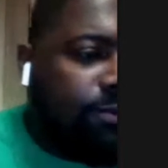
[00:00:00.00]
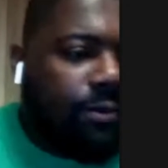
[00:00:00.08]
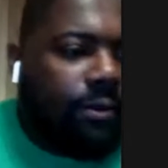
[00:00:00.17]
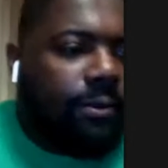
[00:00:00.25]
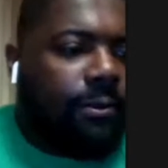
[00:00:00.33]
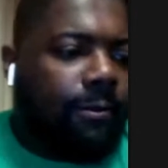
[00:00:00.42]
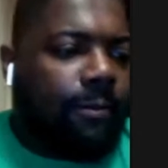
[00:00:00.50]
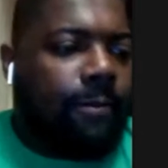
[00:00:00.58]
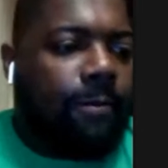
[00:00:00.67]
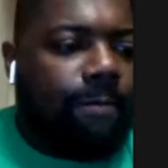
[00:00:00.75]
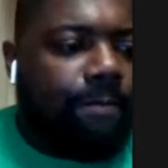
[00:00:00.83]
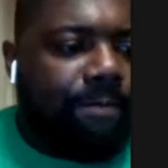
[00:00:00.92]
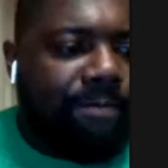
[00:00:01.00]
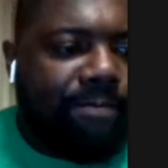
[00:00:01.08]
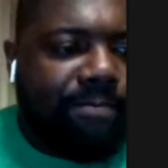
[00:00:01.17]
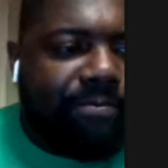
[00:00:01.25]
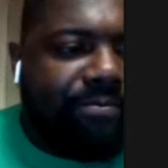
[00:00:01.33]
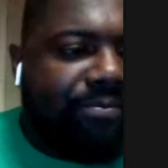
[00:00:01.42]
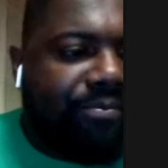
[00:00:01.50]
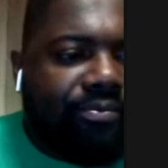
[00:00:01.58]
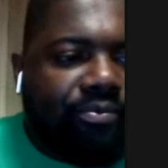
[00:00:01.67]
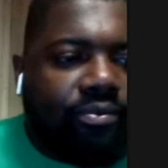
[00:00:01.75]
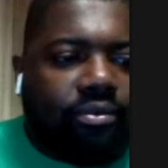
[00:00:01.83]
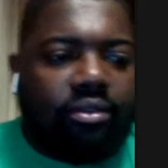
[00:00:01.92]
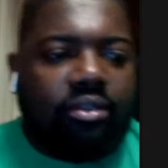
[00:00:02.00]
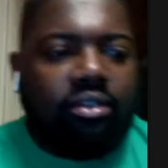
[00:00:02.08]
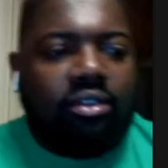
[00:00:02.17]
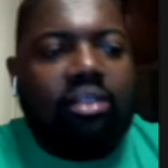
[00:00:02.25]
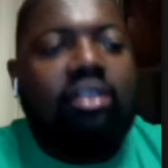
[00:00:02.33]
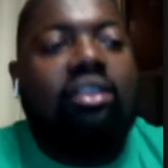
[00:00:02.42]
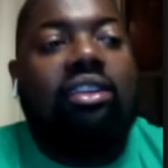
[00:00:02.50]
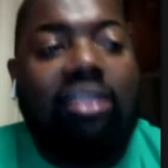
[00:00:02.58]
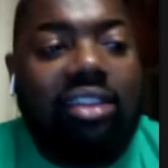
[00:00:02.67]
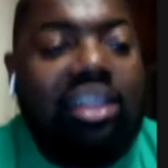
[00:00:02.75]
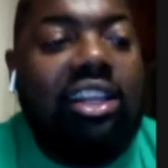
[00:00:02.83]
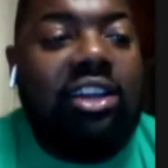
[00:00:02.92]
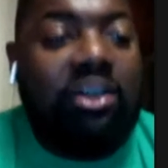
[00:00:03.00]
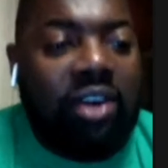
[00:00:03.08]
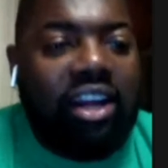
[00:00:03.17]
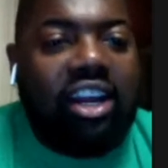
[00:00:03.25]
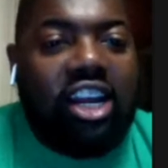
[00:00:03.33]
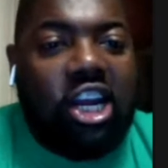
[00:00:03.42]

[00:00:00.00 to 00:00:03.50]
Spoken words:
Crazy games over the weekend, though. A lot of stuff that happened.